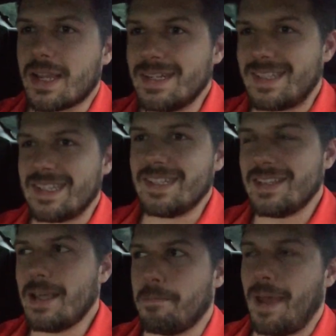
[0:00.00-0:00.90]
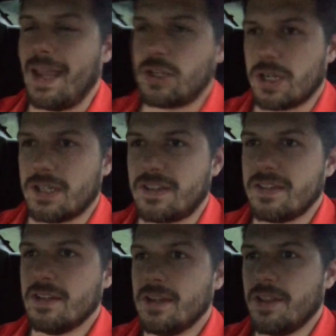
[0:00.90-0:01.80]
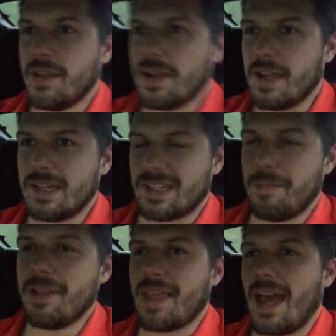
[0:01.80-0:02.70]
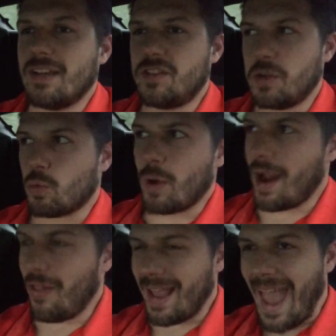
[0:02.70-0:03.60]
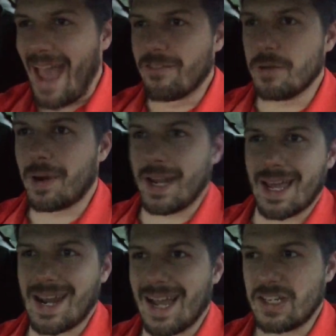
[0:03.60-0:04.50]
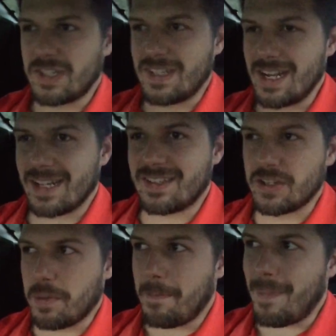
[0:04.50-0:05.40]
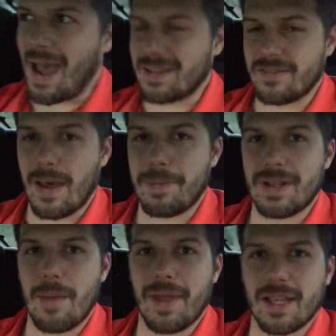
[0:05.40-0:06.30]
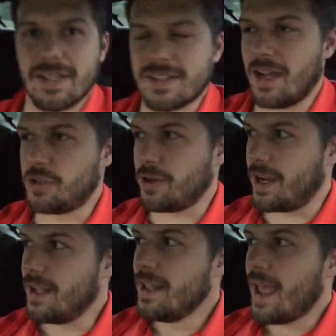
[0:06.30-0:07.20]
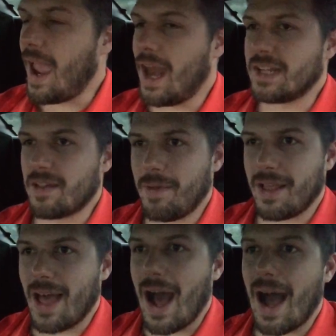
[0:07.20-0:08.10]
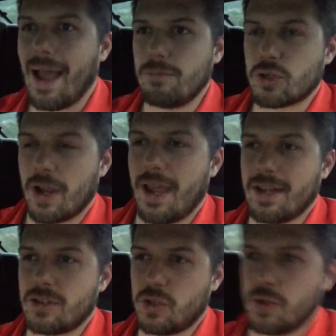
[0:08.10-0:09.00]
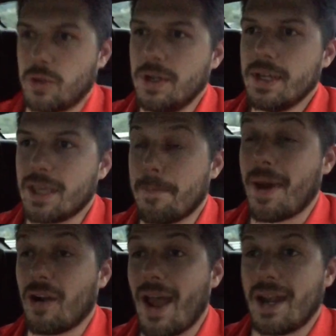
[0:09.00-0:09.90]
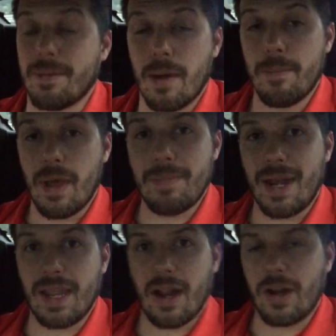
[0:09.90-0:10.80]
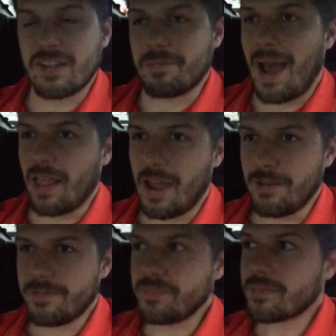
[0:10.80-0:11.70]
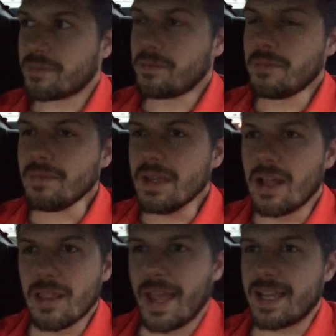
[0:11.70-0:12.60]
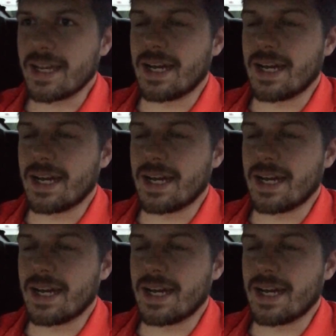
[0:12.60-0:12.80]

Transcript: Consistency and patience is something that is derailing everybody, and I just see it as such a massive epidemic in this country, and it's something that I'm trying to get better at in, in many areas of my life. Like